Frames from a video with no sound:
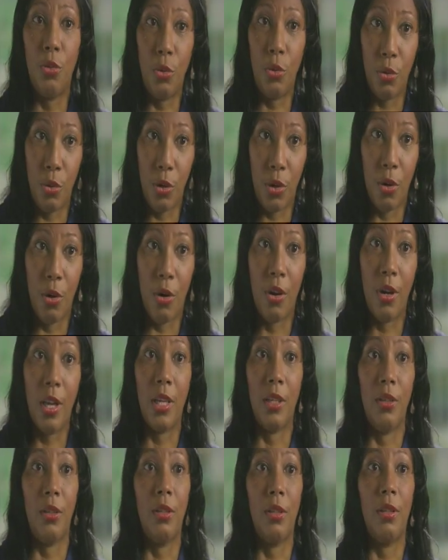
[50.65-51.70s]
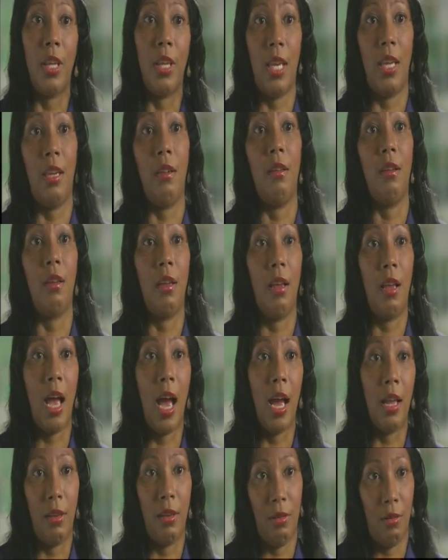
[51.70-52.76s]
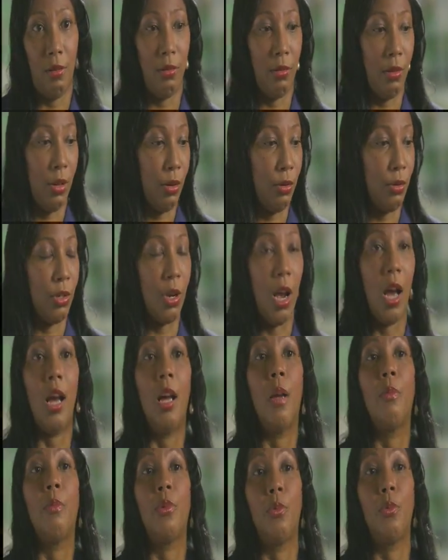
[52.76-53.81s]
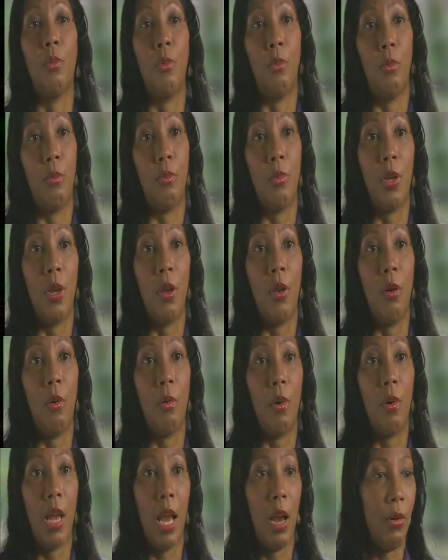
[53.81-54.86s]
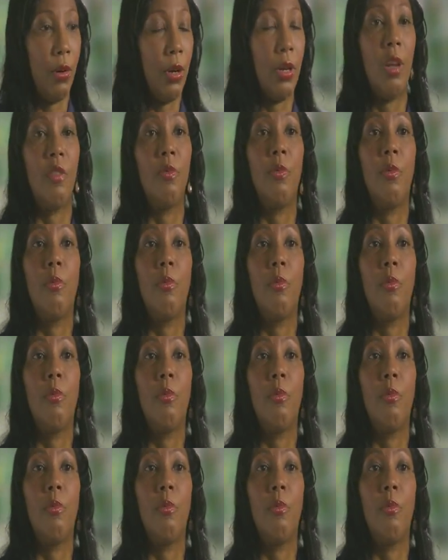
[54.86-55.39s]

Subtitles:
to New York until they got their jobs, you know, earn enough